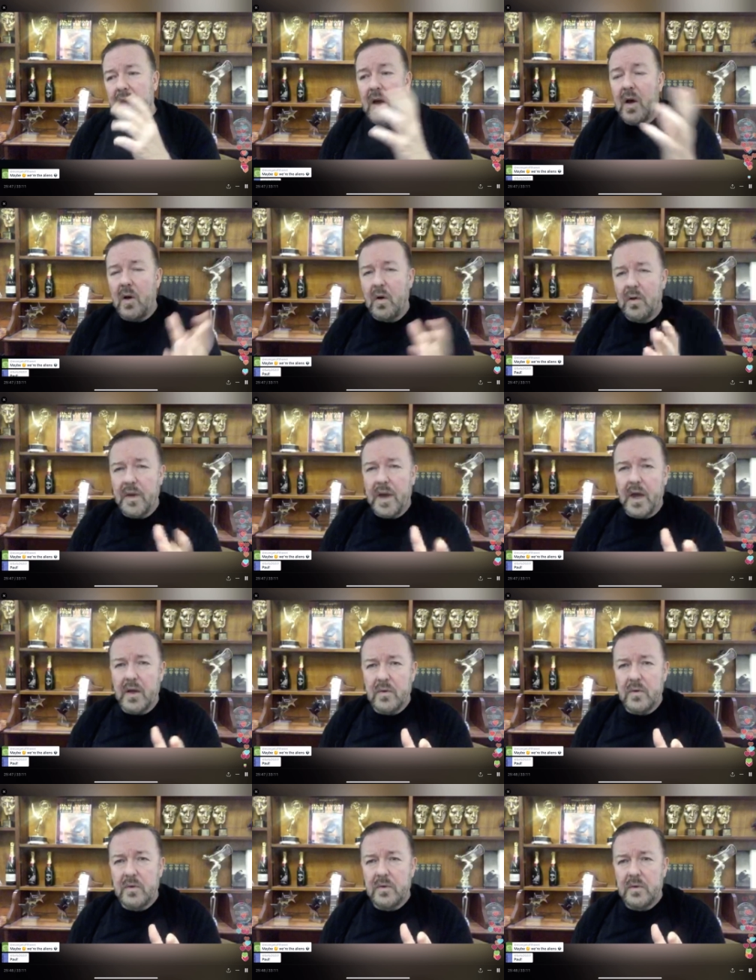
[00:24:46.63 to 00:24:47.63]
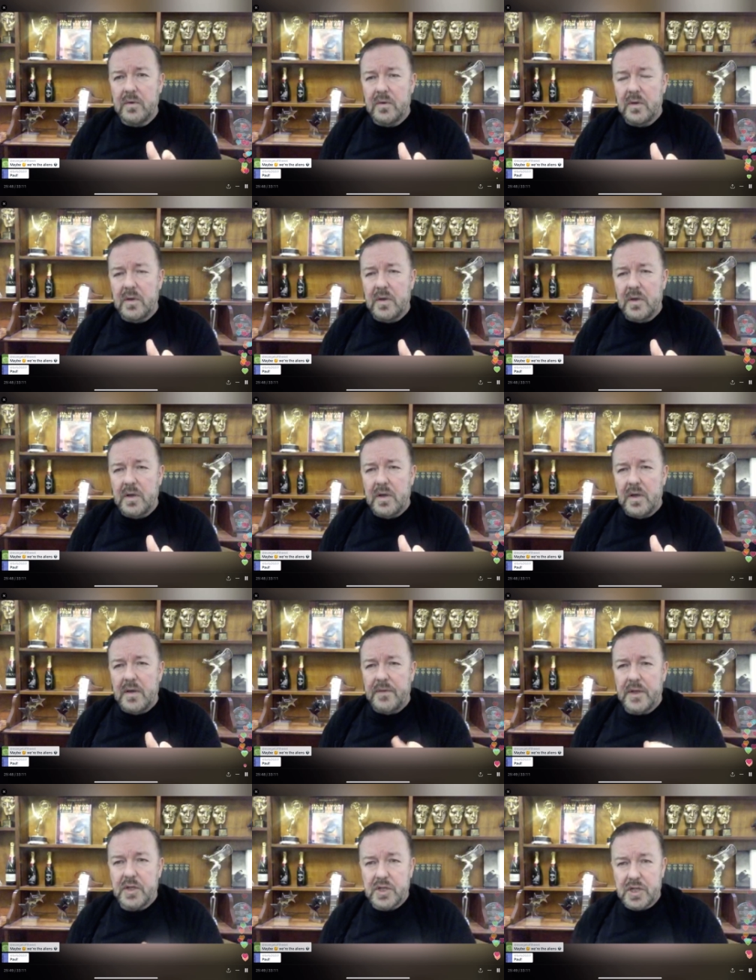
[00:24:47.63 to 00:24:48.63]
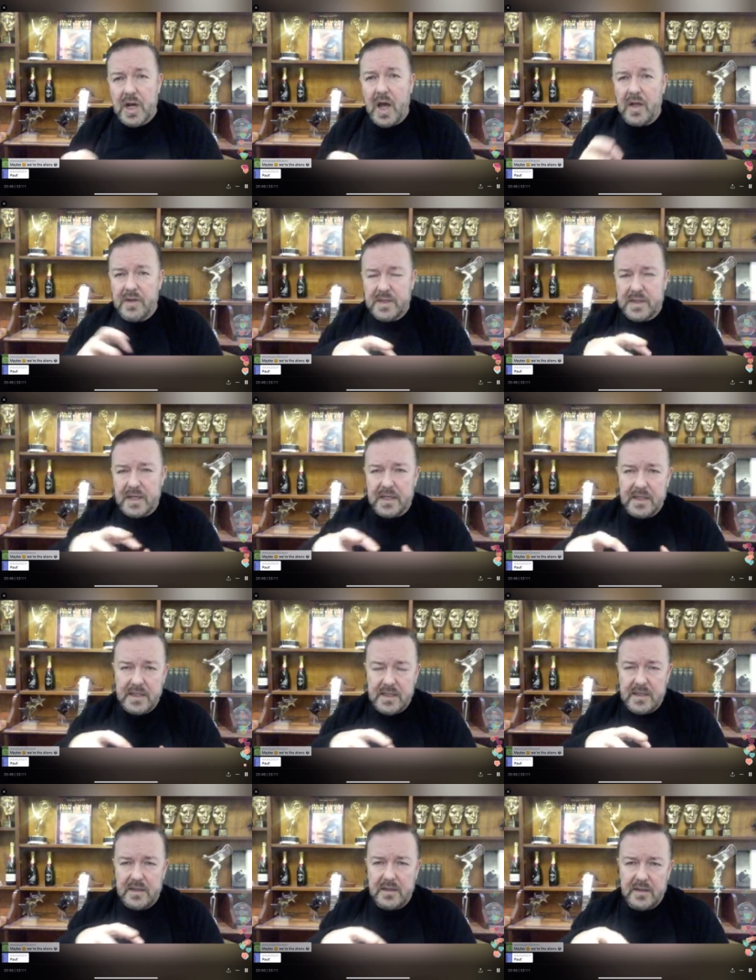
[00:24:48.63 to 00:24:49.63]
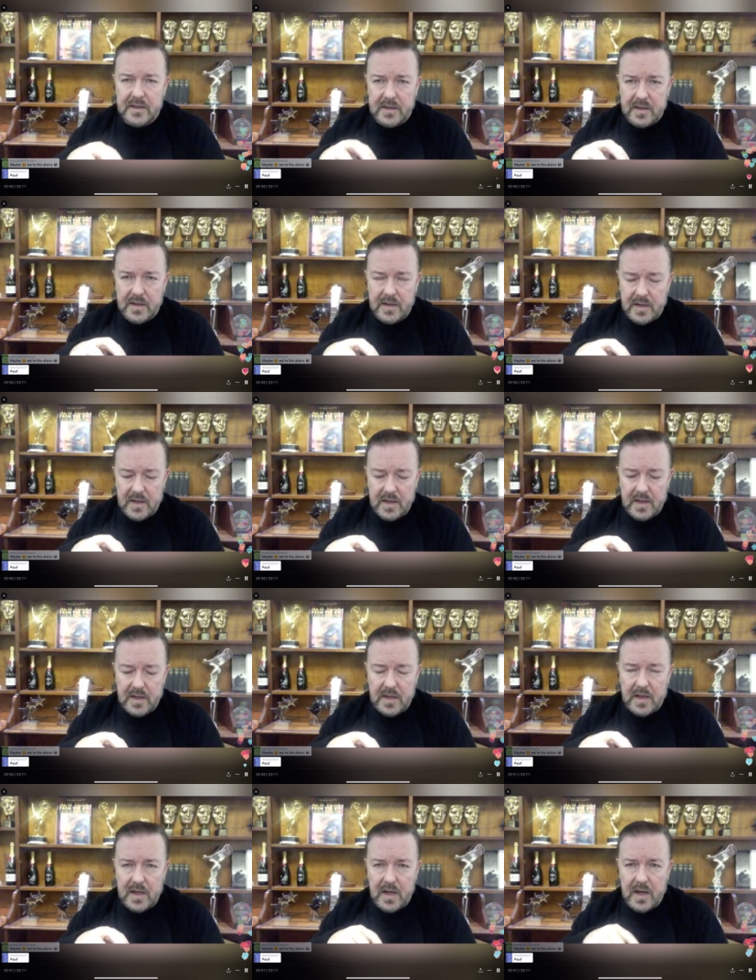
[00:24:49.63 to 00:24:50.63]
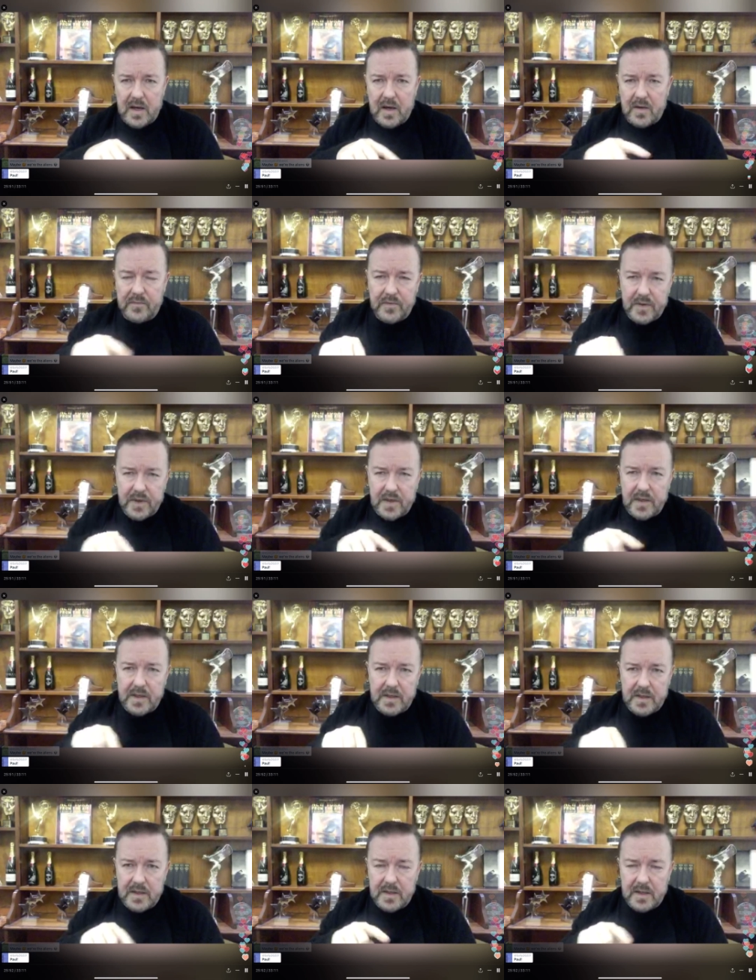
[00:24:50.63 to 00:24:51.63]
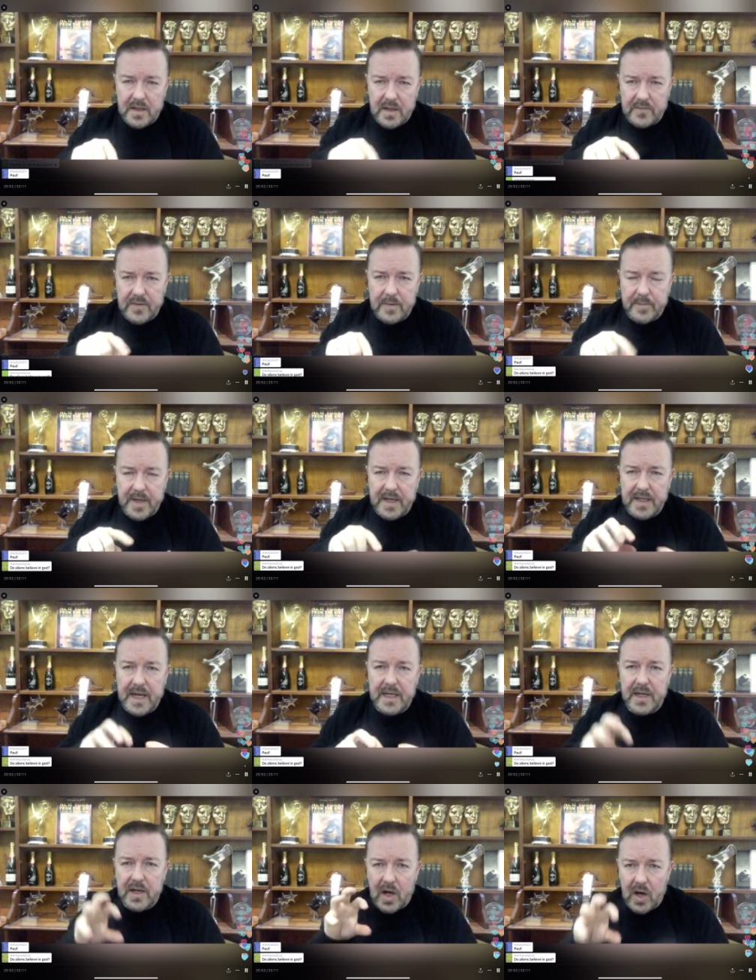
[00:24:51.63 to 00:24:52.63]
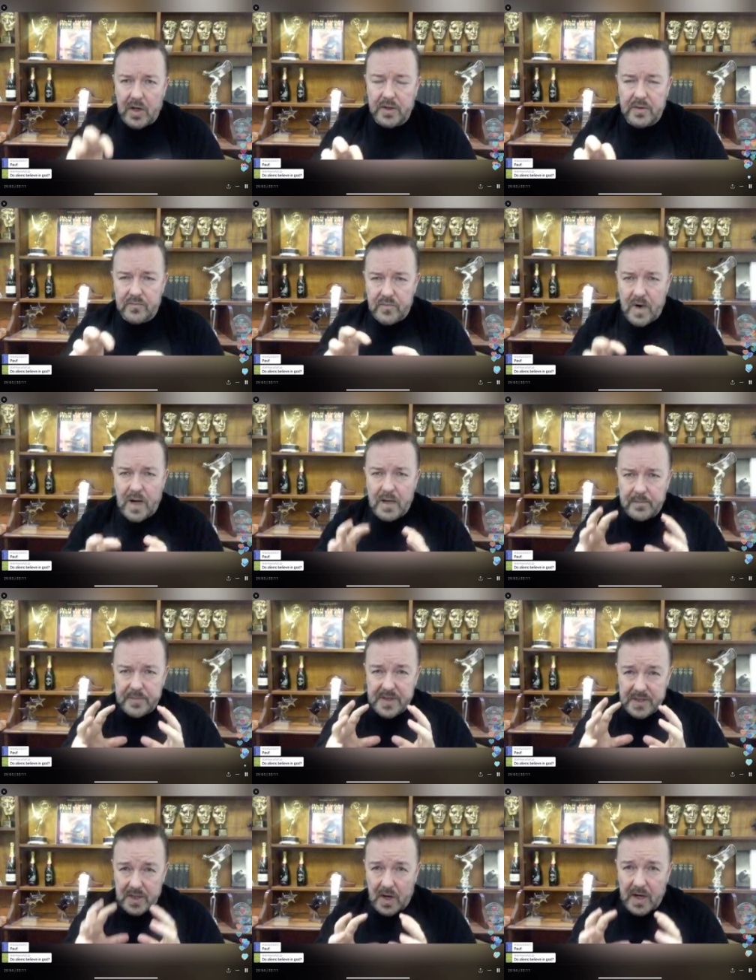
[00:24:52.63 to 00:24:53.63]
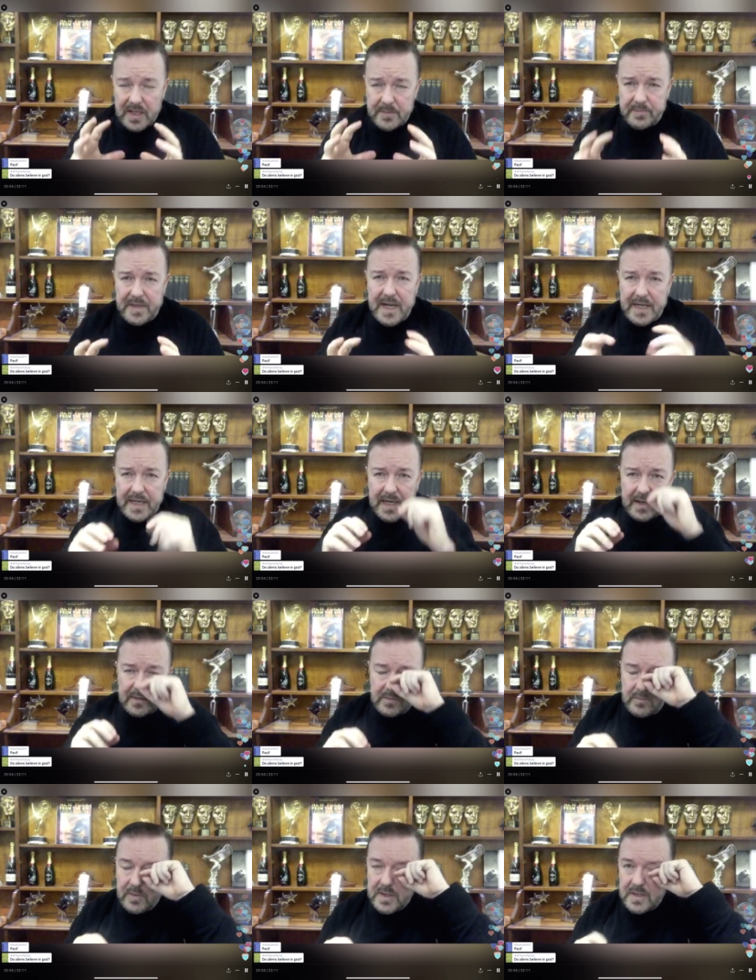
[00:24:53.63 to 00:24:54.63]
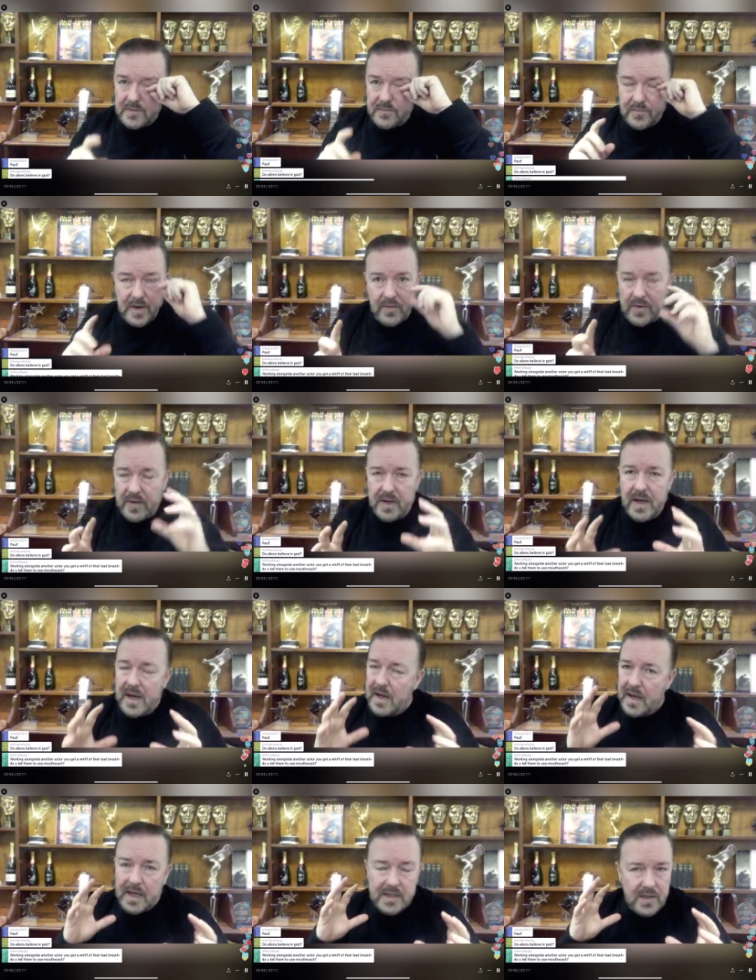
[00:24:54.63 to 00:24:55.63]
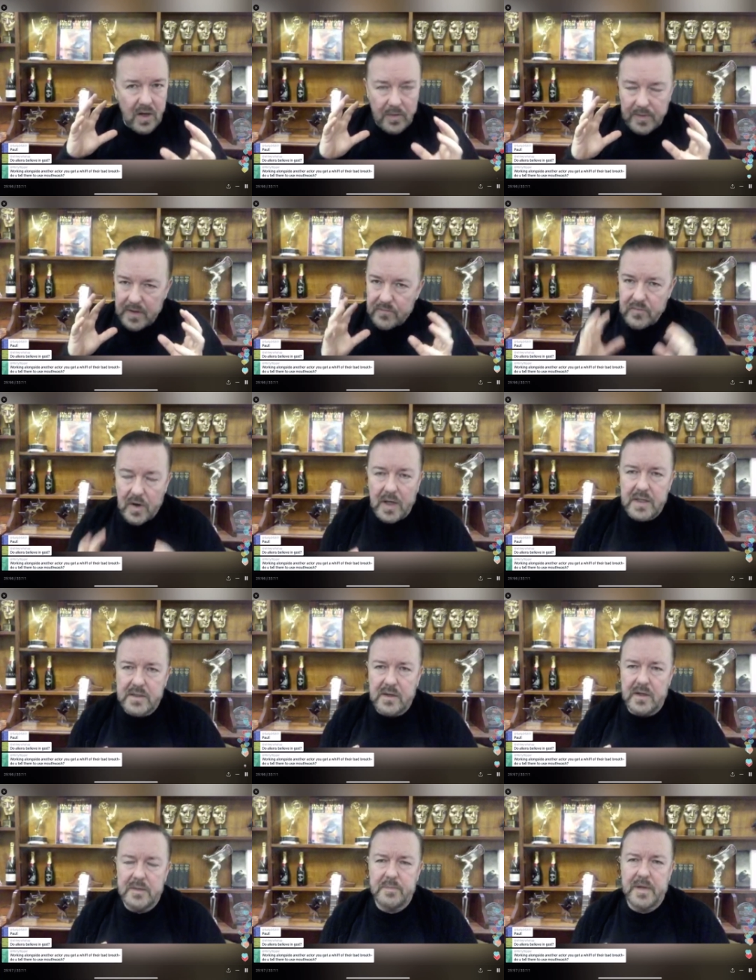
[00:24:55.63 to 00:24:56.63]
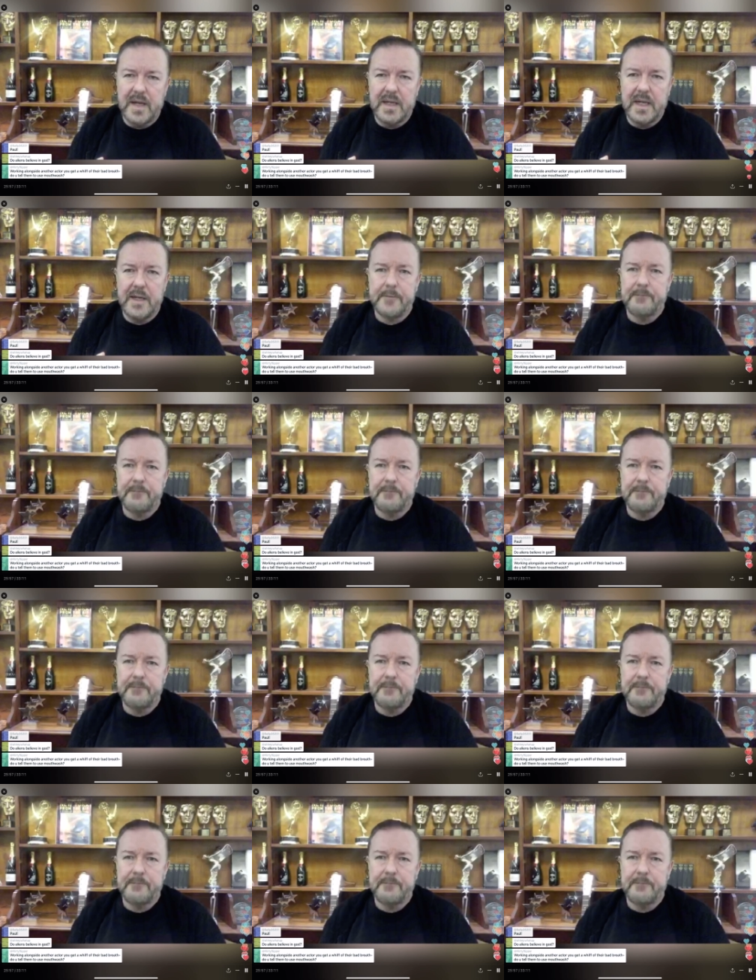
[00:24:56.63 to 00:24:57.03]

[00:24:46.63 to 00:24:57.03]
Although the chances of there being an alien on the right size planet, which is it's got to be the right size planet,